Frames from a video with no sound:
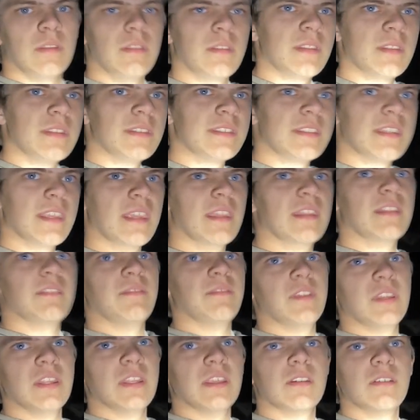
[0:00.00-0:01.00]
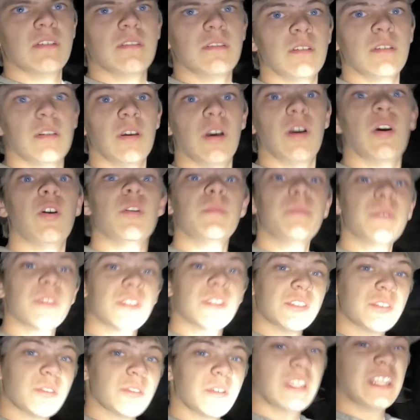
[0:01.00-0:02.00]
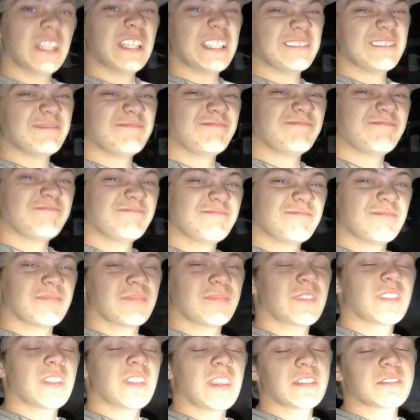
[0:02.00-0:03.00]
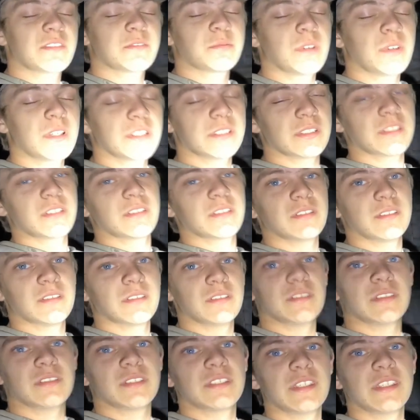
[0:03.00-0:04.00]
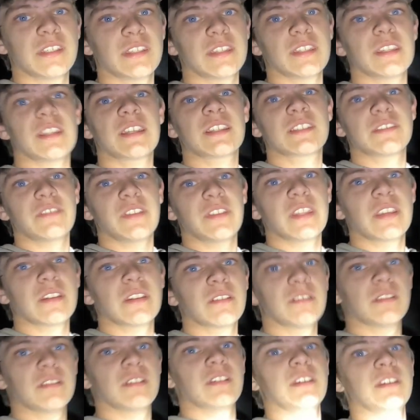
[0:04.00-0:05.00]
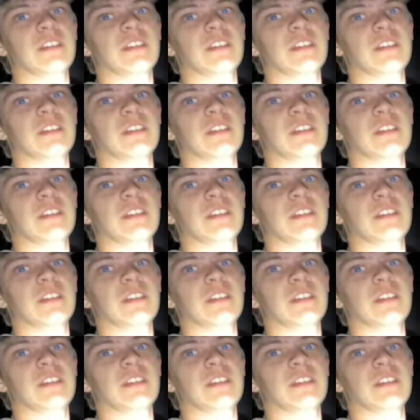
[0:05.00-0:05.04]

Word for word: this is the end of the video. Hope you enjoyed it. Thanks for watching. See you in the next video.